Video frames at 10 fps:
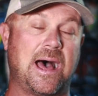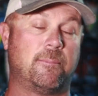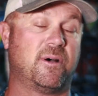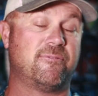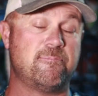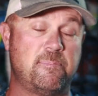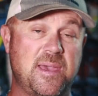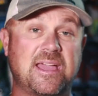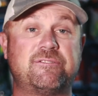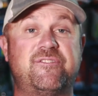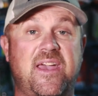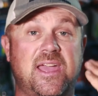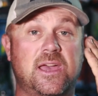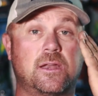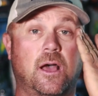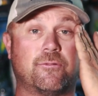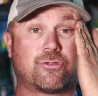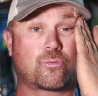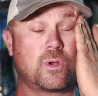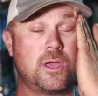I'm a big fan of
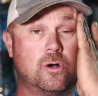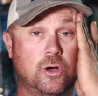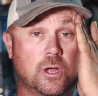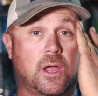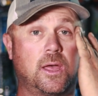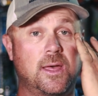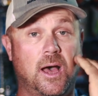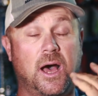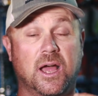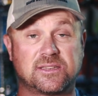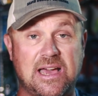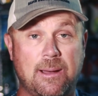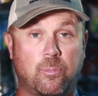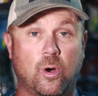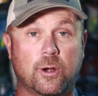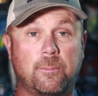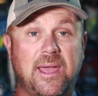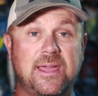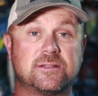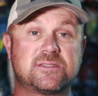three hook topwater
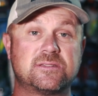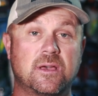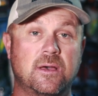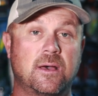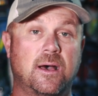baits.